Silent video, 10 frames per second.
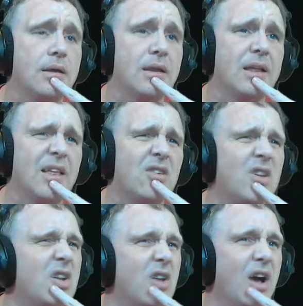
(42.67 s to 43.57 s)
Like, that's an
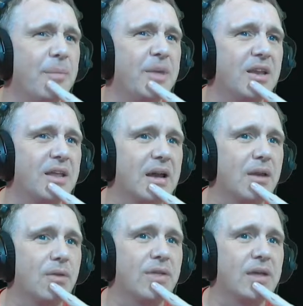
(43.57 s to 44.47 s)
uncommon. Like, I
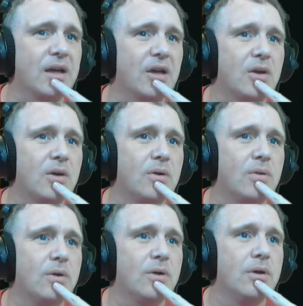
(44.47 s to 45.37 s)
don't think I'd go